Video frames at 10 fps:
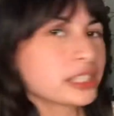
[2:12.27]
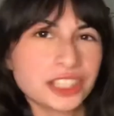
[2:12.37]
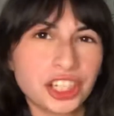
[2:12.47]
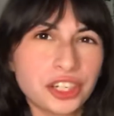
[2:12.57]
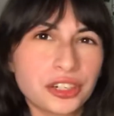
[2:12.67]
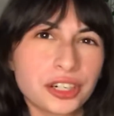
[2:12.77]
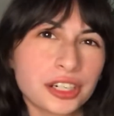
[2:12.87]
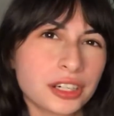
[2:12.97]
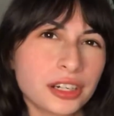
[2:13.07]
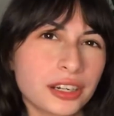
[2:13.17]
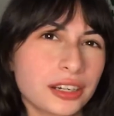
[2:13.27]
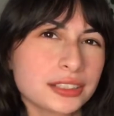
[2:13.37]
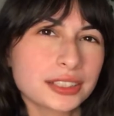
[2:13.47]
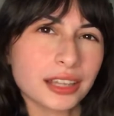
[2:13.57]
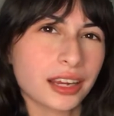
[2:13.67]
here.
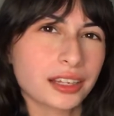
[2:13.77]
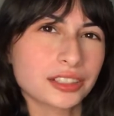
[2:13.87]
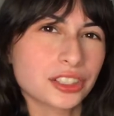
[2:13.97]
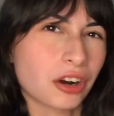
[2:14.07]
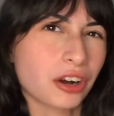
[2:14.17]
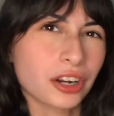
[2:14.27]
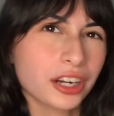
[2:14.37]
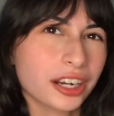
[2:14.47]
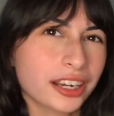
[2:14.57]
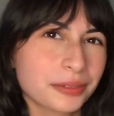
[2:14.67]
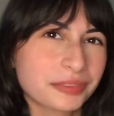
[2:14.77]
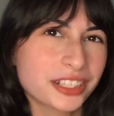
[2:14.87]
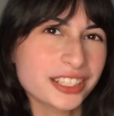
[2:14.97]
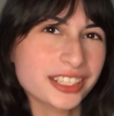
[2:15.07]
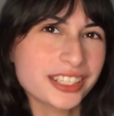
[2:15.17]
It's like dark
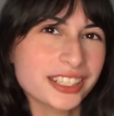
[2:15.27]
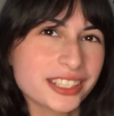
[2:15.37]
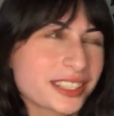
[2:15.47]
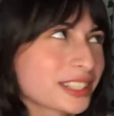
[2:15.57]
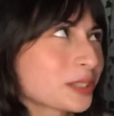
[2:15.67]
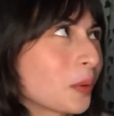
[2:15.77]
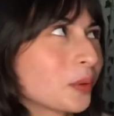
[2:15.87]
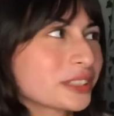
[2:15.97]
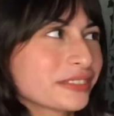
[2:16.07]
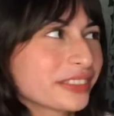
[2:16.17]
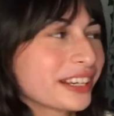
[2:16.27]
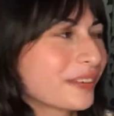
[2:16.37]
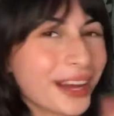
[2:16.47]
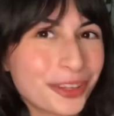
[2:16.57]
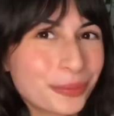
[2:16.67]
versus this whole different
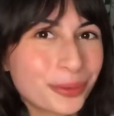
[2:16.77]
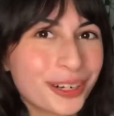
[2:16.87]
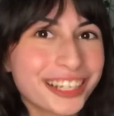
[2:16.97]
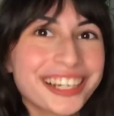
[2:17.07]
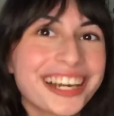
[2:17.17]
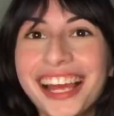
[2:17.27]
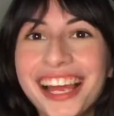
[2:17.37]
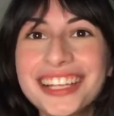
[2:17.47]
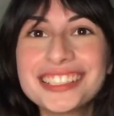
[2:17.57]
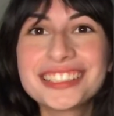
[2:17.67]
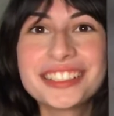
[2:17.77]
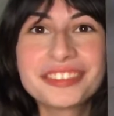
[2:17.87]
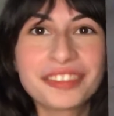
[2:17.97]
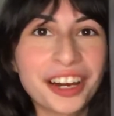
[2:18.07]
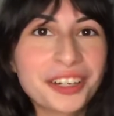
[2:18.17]
other border. And the
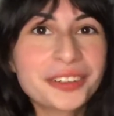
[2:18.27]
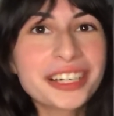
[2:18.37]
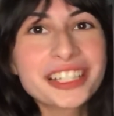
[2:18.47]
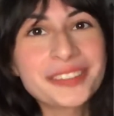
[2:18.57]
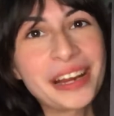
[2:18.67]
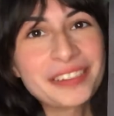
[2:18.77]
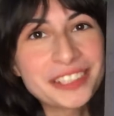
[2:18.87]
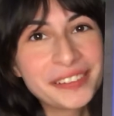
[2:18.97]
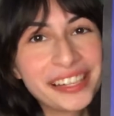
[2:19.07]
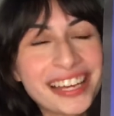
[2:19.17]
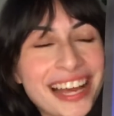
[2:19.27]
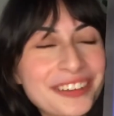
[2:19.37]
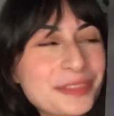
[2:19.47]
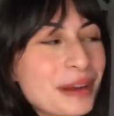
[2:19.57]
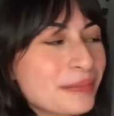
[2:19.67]
fireworks, when I was doing it, I
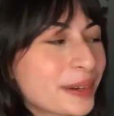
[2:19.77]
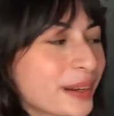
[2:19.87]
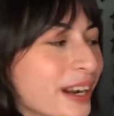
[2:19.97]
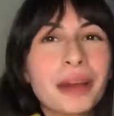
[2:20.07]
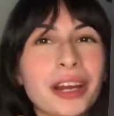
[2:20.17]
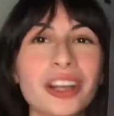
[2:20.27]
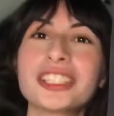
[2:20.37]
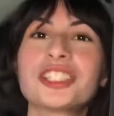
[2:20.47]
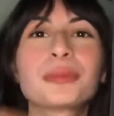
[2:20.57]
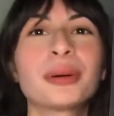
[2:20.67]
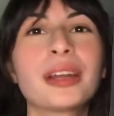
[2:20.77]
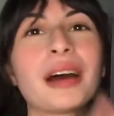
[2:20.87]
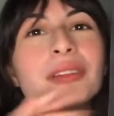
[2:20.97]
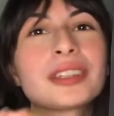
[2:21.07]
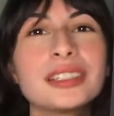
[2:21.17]
remember my art teacher put
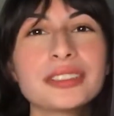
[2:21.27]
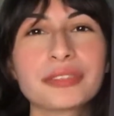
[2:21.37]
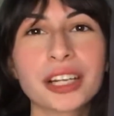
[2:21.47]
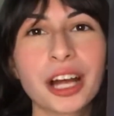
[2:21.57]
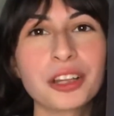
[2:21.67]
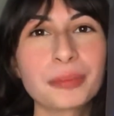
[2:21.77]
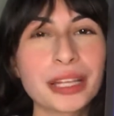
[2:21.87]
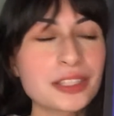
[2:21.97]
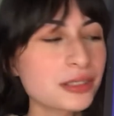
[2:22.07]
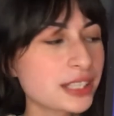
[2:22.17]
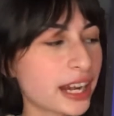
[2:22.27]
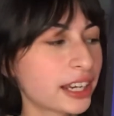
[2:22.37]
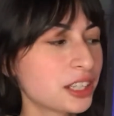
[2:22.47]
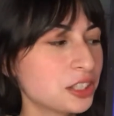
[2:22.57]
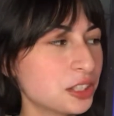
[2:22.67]
out the different colored pencils that I
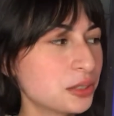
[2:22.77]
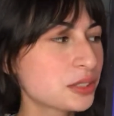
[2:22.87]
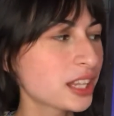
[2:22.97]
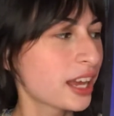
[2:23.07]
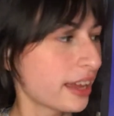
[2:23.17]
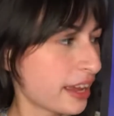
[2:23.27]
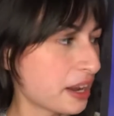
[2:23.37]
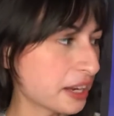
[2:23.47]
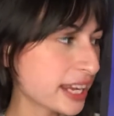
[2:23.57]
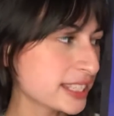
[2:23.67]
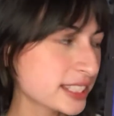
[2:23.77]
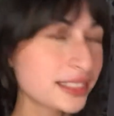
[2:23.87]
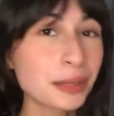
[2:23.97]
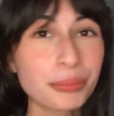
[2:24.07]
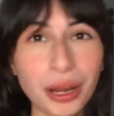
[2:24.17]
can use. And I guess
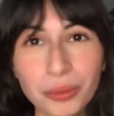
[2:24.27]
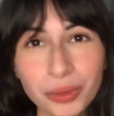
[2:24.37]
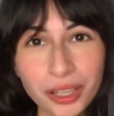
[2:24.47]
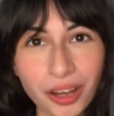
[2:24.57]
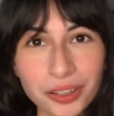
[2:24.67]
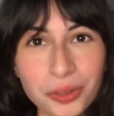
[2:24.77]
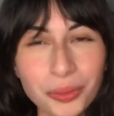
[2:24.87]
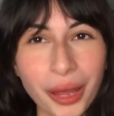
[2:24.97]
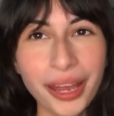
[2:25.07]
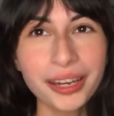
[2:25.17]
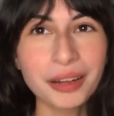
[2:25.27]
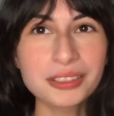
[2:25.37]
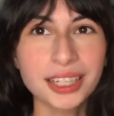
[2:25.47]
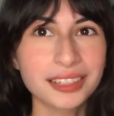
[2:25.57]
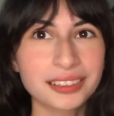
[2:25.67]
the brown one got in the way and I
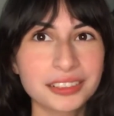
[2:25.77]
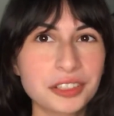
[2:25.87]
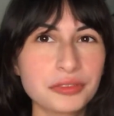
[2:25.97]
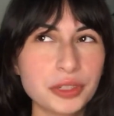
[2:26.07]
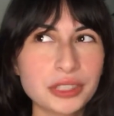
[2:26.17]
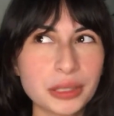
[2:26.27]
was like confused. I